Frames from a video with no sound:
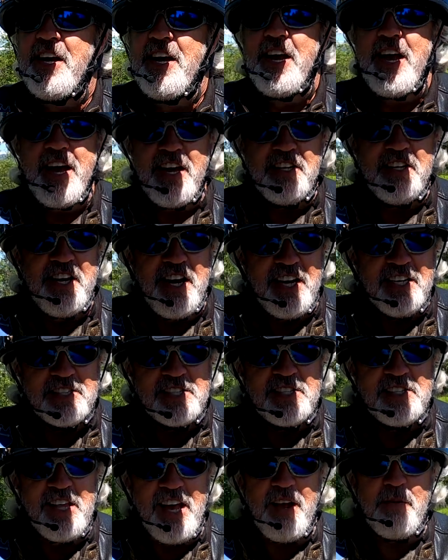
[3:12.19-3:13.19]
And yes,
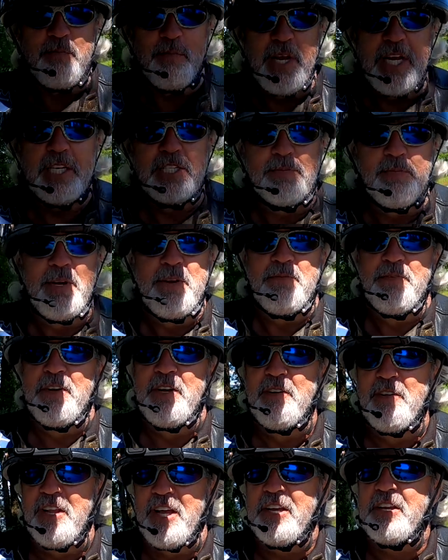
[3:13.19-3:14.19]
that makes me
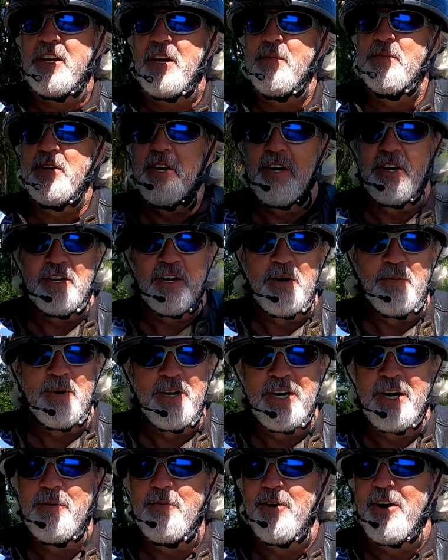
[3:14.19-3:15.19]
feel like I'm younger when
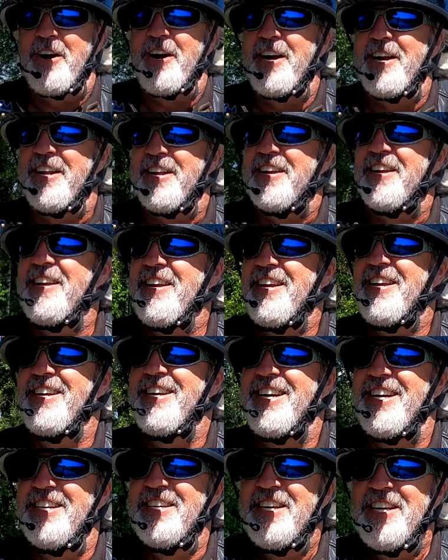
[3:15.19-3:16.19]
I'm riding.
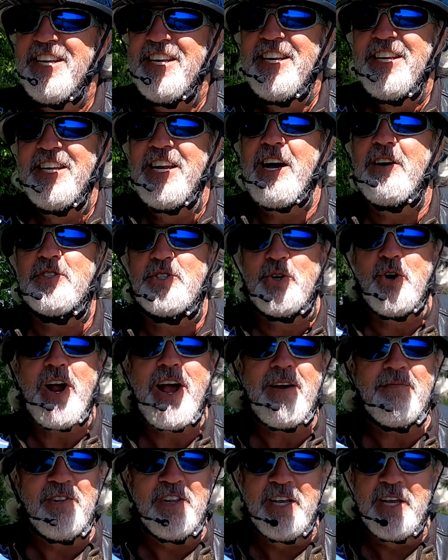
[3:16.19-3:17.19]
Now,
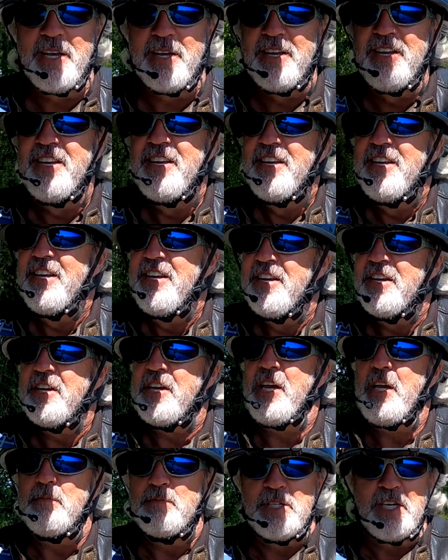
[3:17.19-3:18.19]
traveling
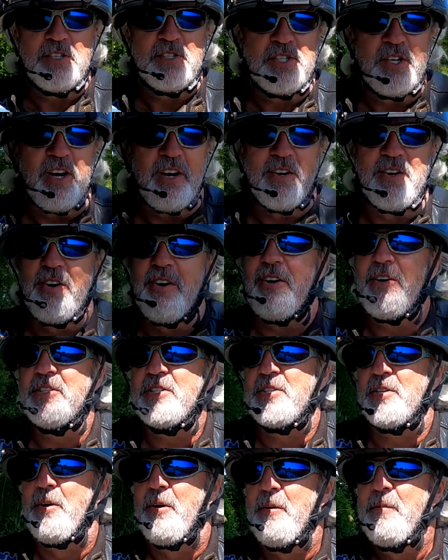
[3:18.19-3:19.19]
keeps us young
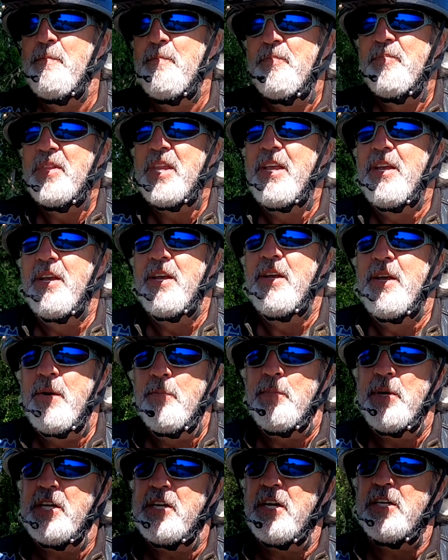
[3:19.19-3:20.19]
also,
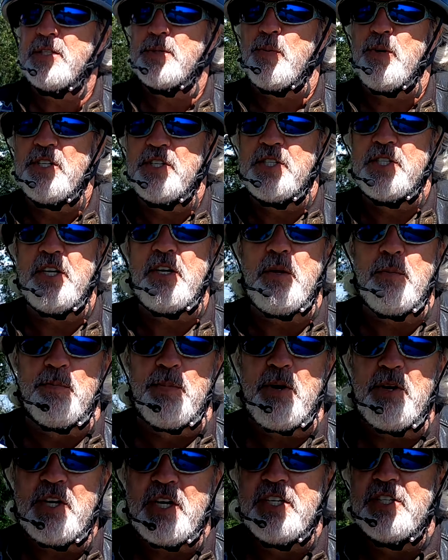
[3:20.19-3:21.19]
because we're still
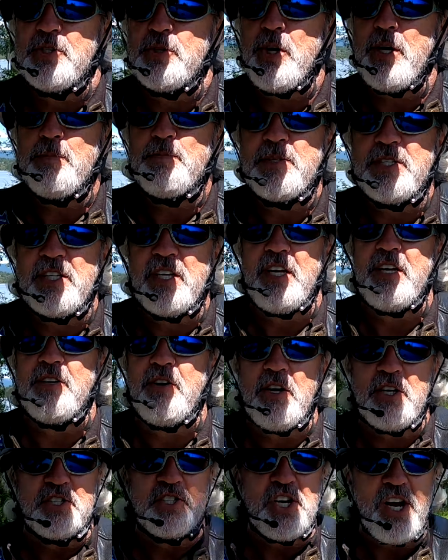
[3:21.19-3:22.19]
booking trips that
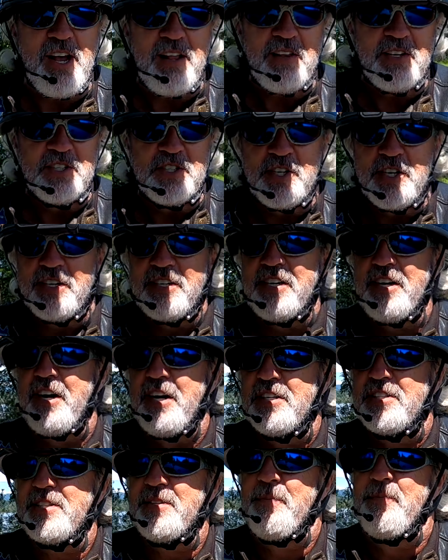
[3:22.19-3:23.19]
are challenging to
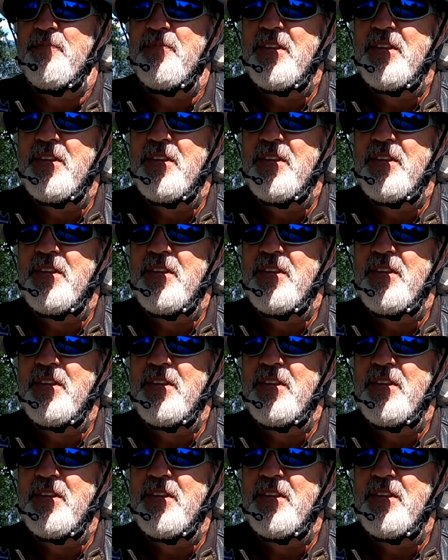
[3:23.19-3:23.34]
us.